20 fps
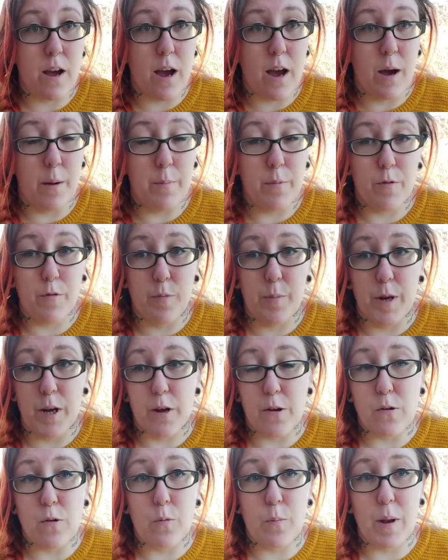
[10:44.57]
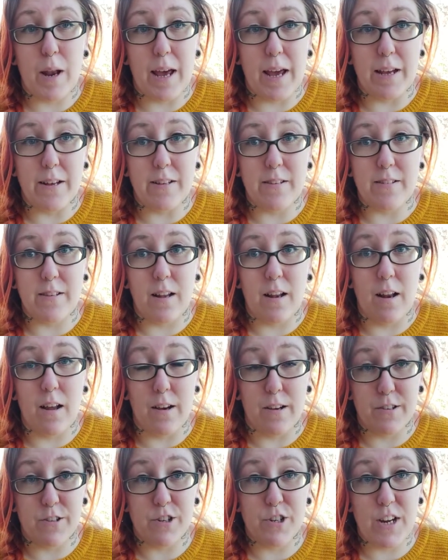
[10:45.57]
from a local place
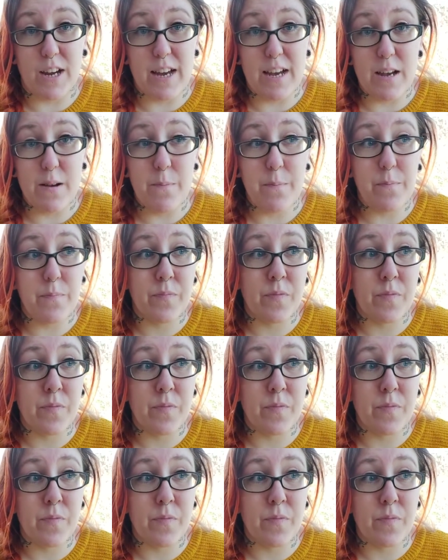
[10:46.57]
last year,